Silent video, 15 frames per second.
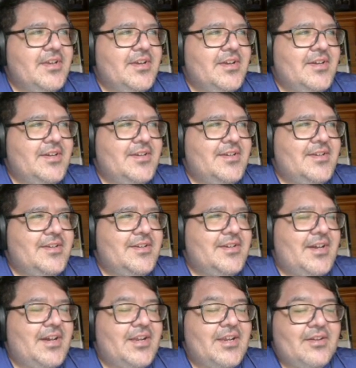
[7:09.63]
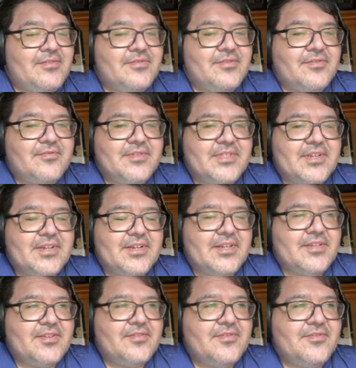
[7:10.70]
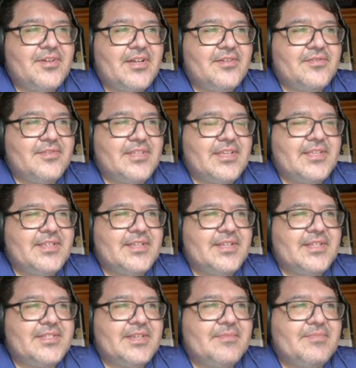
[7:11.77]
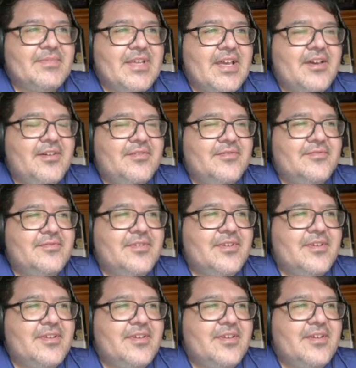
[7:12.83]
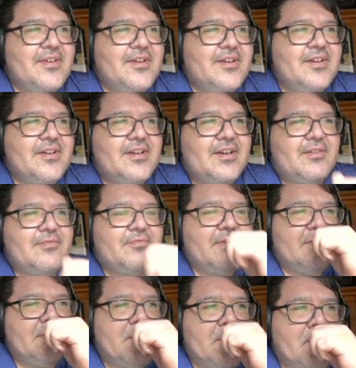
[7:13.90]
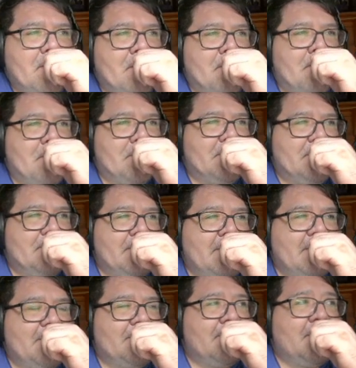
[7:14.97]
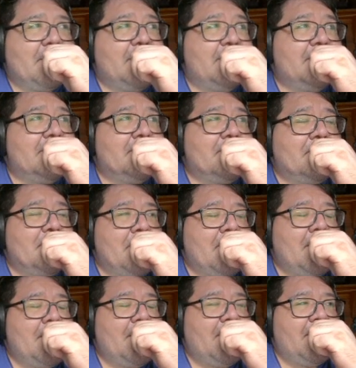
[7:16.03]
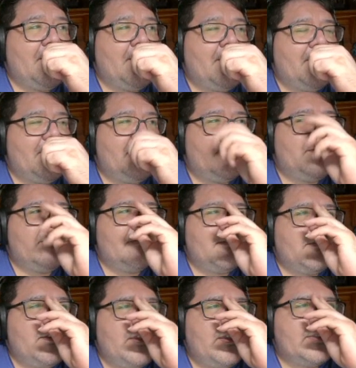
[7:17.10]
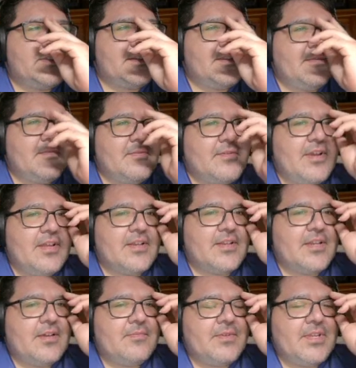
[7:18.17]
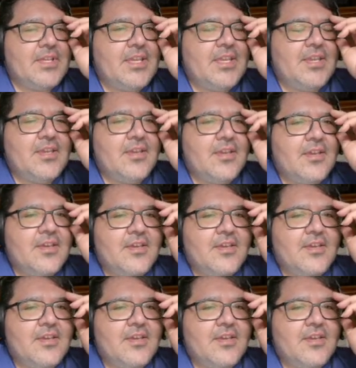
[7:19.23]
uh I, I don't know what they're gonna do. I don't think he's gonna step down. Uh I wouldn't know who's even gonna run uh as the Democratic nominee,